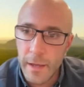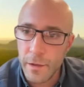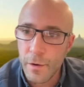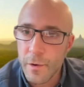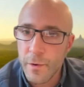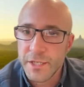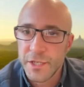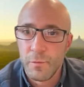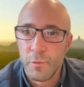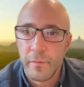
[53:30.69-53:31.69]
at your
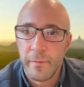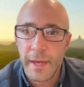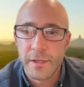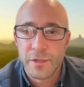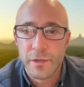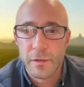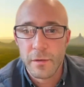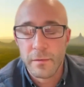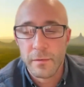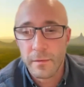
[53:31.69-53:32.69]
question would be
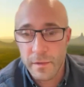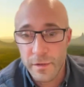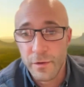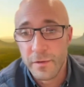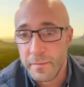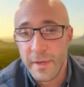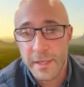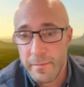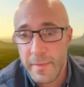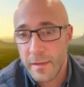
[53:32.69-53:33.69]
to to use
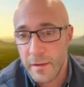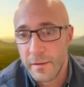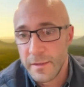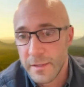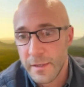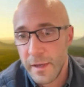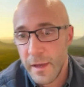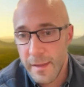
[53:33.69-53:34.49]
mixed methods